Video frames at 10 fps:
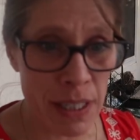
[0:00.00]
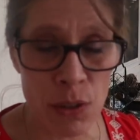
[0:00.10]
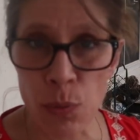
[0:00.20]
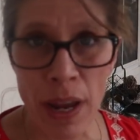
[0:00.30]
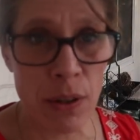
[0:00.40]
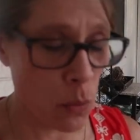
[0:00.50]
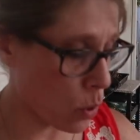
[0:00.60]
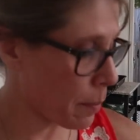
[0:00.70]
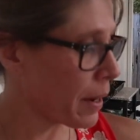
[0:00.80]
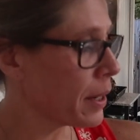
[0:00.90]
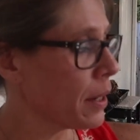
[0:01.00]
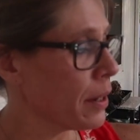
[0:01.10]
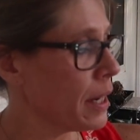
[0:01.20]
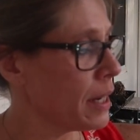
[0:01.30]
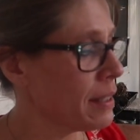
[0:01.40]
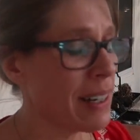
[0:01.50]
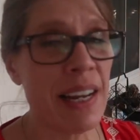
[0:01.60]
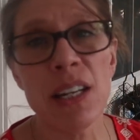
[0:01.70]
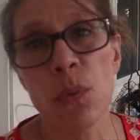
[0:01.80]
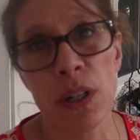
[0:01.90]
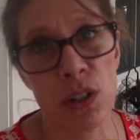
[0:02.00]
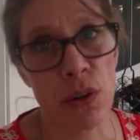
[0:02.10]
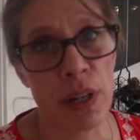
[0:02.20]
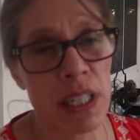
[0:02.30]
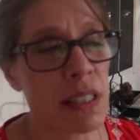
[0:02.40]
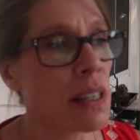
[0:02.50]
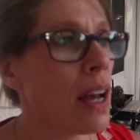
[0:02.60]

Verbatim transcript: It's rather warm out here. It is 91 degrees.